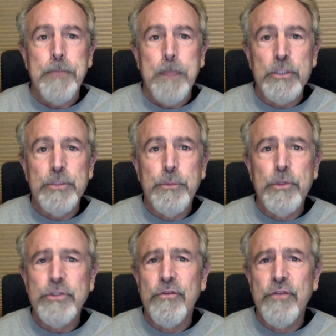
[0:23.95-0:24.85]
Our
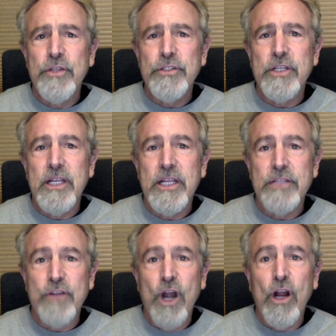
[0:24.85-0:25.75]
spiritual vision
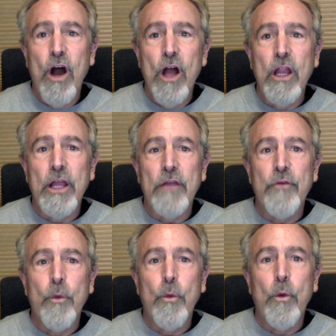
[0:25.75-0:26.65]
is our calling
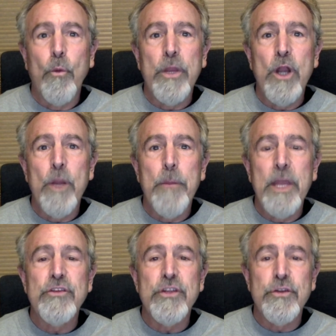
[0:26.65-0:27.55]
for what we are
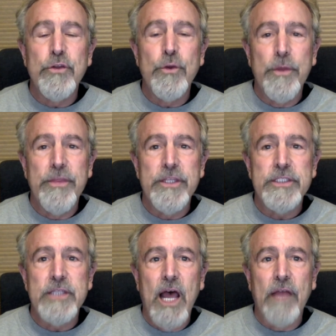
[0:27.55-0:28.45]
made to do in
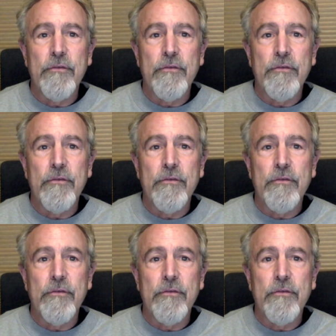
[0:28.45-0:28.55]
this life,